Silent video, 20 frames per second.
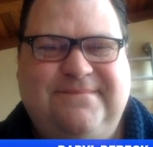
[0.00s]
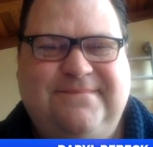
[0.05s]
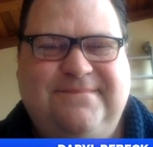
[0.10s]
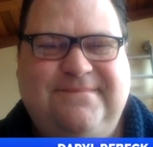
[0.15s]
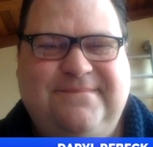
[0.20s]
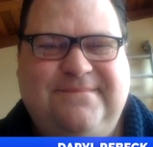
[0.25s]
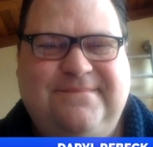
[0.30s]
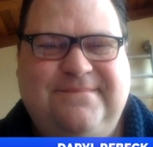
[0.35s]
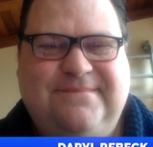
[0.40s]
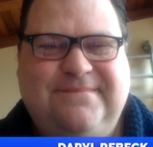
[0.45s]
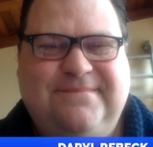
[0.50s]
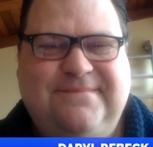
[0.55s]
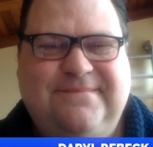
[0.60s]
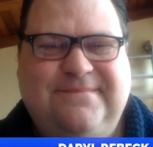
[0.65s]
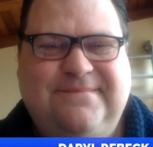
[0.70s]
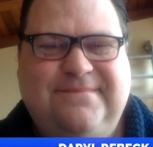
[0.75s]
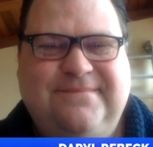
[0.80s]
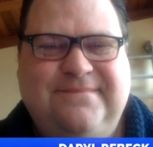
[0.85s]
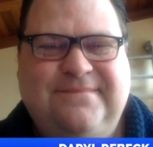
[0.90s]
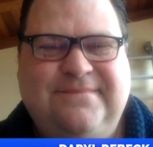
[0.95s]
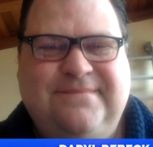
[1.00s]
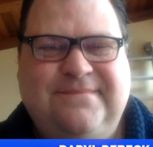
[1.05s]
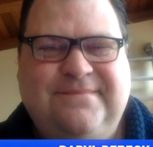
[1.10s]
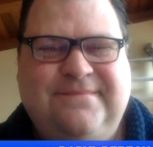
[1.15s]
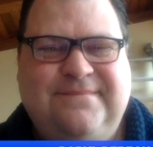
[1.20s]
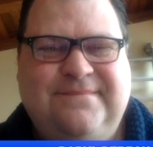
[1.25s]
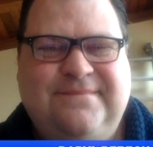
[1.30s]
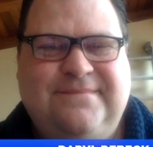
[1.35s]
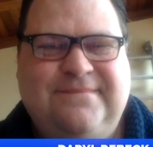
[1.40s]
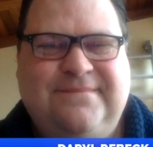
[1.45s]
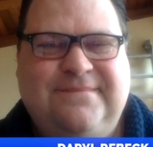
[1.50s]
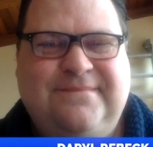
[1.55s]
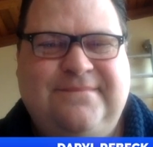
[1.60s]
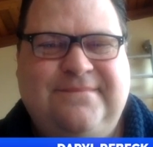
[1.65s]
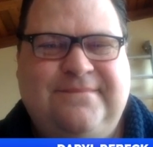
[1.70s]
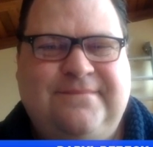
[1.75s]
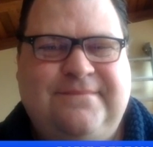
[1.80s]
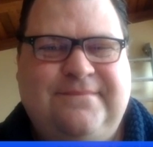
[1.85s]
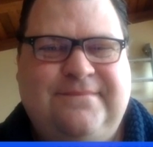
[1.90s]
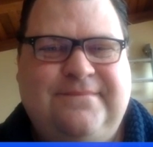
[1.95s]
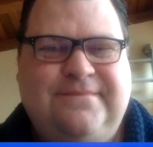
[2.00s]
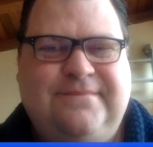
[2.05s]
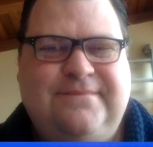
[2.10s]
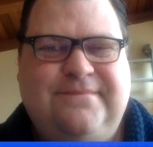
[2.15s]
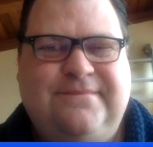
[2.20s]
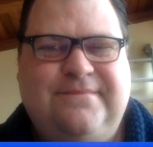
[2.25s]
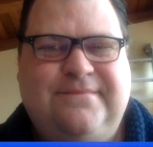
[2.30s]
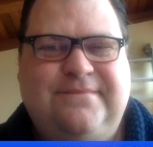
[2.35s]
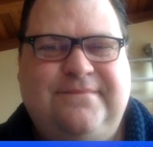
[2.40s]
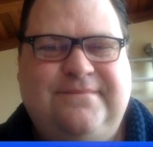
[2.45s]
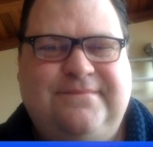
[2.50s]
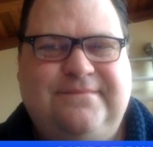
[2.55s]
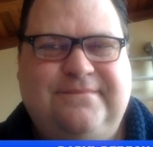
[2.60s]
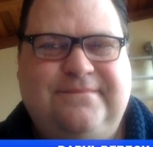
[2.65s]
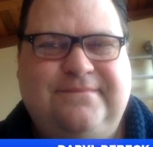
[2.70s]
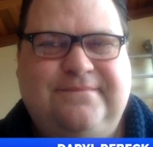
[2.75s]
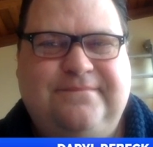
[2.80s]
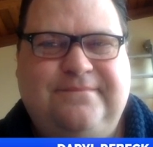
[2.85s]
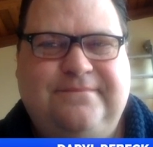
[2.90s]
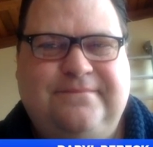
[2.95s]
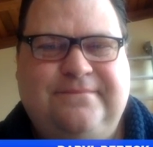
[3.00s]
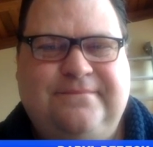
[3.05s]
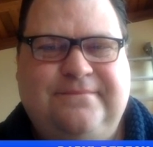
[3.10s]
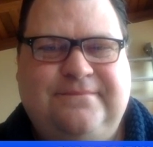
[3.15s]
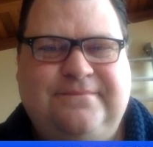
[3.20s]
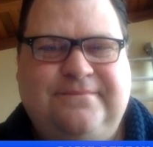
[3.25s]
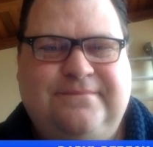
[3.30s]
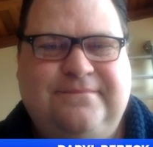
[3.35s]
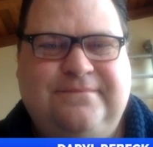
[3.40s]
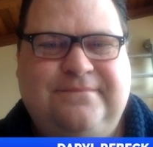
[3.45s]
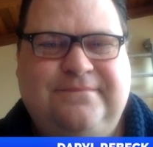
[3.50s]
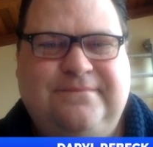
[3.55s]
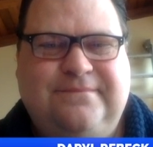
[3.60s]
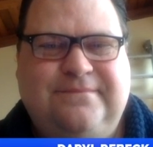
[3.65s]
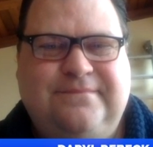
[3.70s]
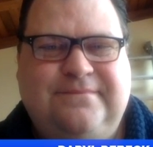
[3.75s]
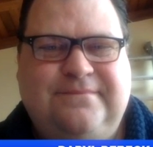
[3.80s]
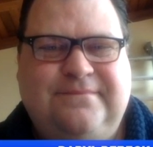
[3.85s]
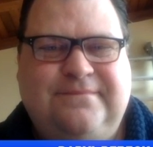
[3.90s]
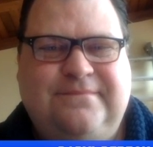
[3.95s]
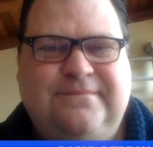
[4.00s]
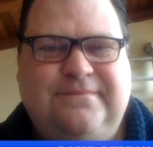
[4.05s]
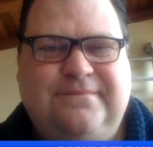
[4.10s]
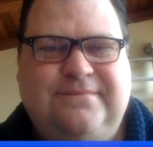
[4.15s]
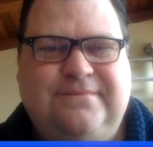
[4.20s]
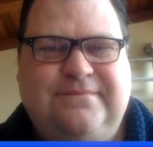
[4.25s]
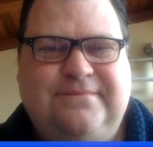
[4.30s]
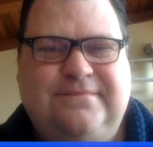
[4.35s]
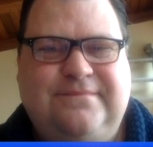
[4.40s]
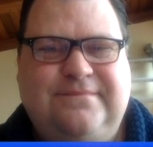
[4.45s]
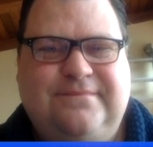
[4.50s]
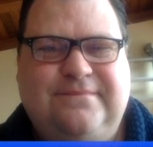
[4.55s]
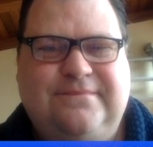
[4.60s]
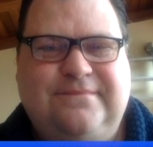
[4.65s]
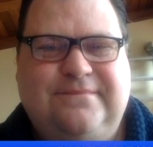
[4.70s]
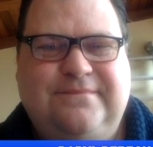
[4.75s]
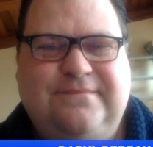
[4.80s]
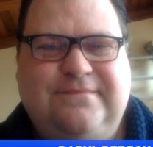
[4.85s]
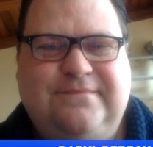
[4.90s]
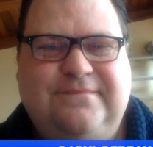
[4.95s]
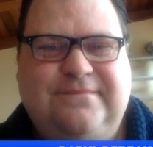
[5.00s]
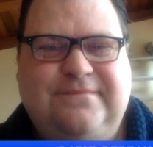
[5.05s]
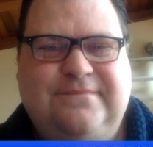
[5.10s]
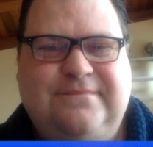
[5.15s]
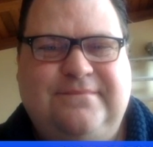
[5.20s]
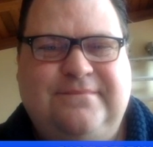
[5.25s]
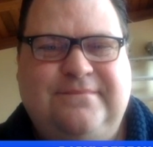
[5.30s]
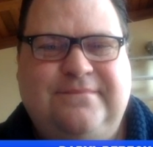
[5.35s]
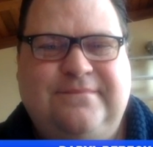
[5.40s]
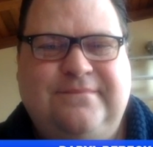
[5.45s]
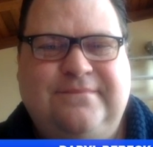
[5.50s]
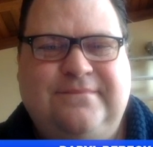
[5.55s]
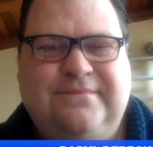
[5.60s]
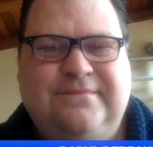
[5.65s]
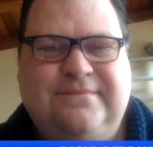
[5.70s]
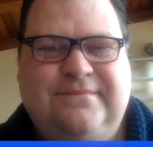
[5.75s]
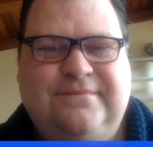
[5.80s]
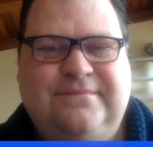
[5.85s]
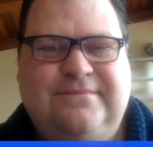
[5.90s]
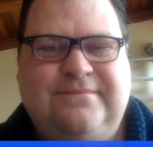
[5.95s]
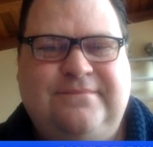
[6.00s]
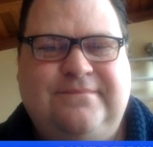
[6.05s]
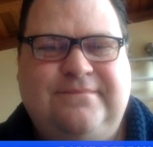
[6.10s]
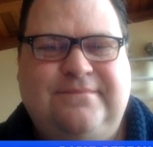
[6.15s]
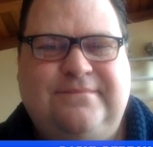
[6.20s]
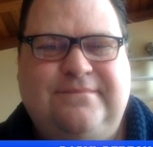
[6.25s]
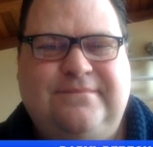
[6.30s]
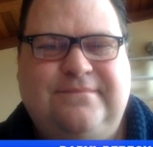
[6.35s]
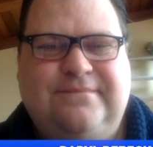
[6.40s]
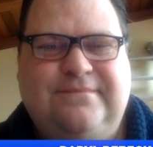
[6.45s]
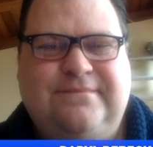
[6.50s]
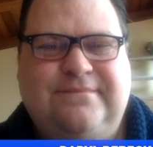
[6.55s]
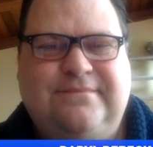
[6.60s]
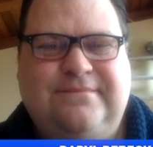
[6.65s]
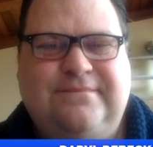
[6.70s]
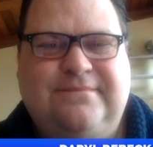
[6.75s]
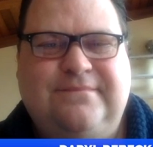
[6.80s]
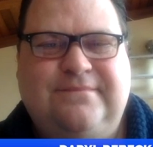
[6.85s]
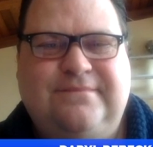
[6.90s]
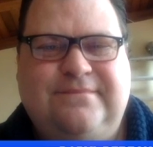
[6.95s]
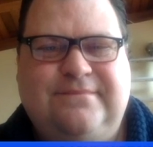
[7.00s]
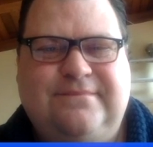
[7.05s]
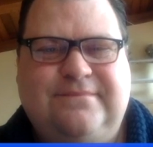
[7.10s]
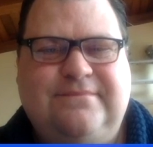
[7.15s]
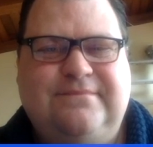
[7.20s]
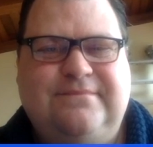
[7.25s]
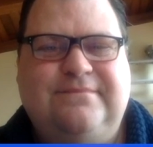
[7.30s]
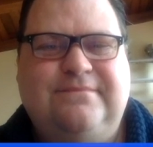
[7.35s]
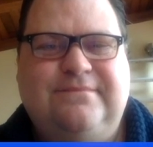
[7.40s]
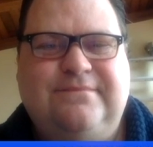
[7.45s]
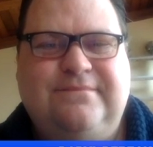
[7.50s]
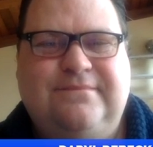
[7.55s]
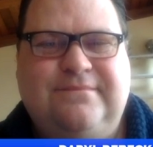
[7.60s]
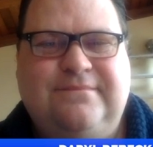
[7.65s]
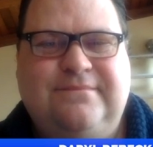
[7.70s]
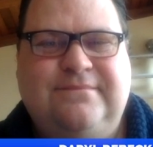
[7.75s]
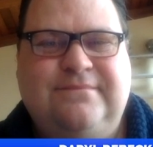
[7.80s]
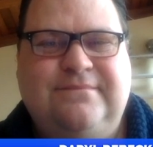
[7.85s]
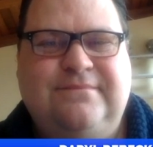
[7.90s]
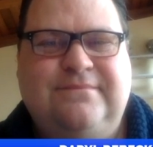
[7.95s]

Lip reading: (not speaking)